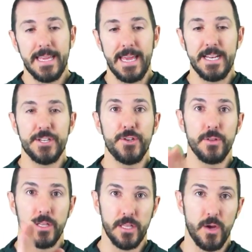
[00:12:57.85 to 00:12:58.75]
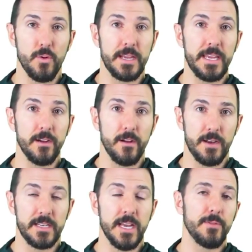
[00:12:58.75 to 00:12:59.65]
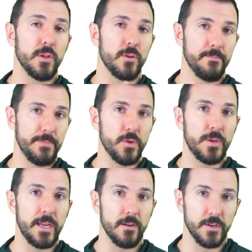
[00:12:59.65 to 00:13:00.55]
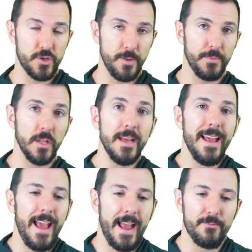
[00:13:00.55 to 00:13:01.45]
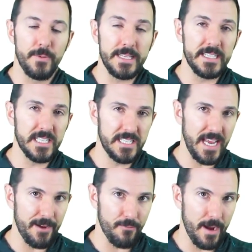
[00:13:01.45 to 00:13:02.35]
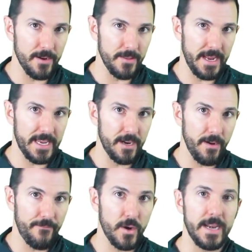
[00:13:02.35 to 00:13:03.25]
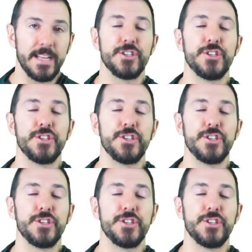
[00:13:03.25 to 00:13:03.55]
get into the lower gear on a double or the middle gear on a triple, and really stay right on that gear up front and